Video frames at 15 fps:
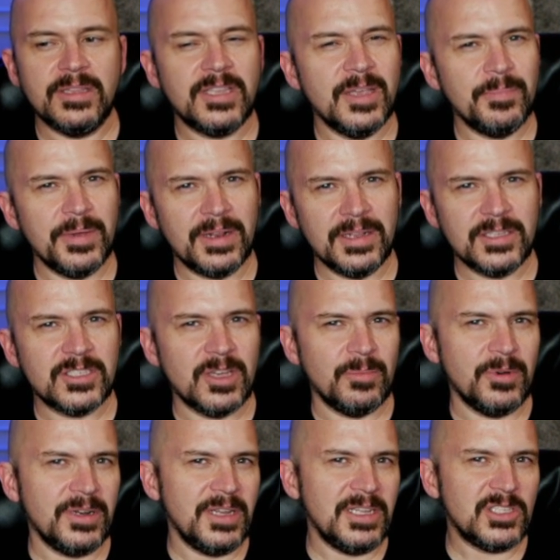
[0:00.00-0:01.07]
typically,
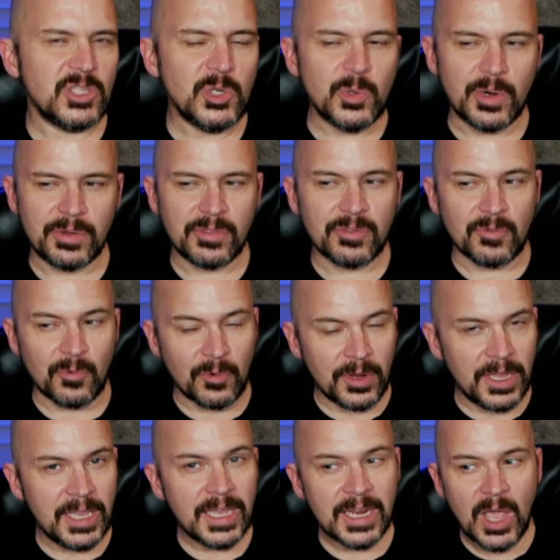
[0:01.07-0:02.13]
someone needs 2 or
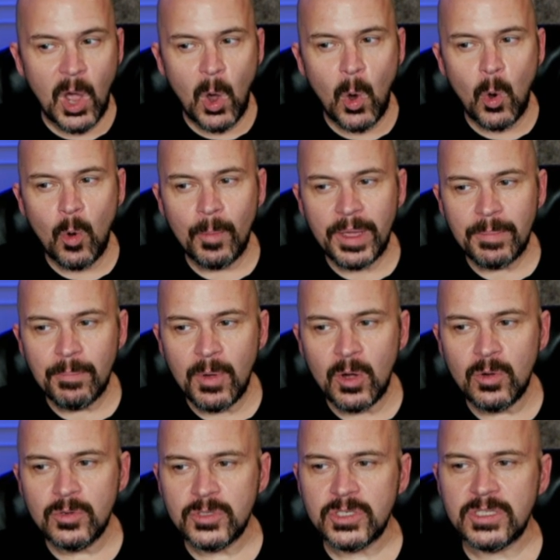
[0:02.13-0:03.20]
3 in a home at
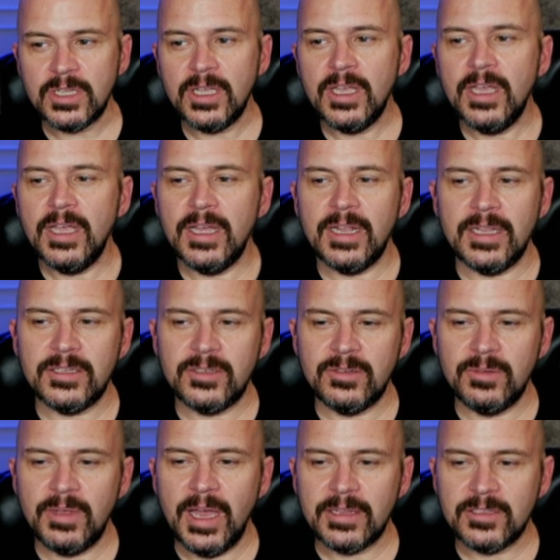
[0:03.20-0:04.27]
most. Unless you've
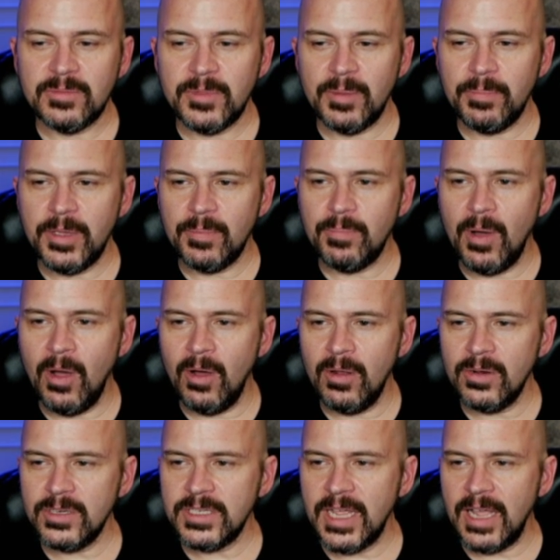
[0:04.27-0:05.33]
got some of them big
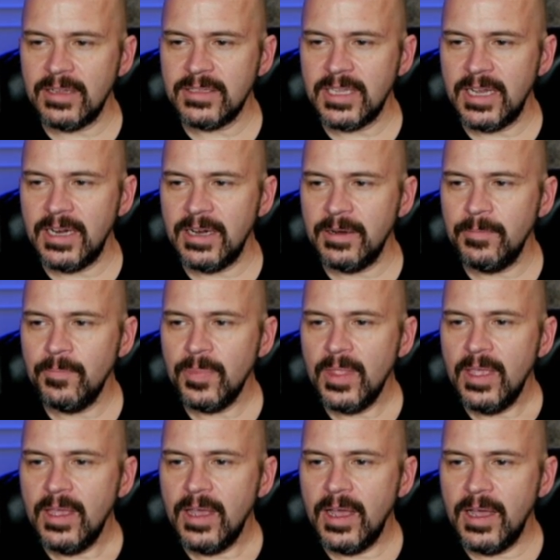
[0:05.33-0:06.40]
ballers out there.
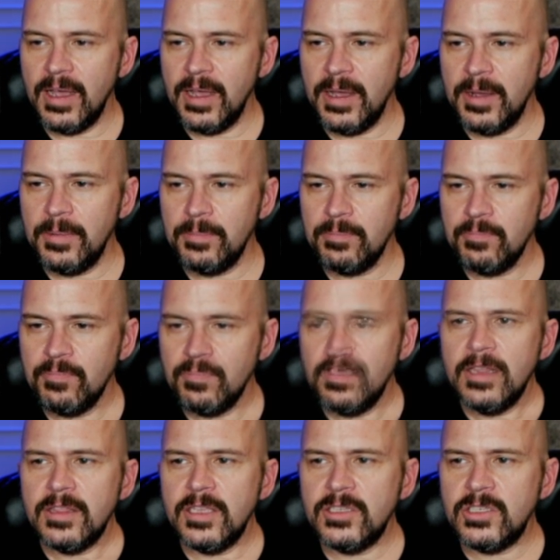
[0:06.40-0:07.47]
This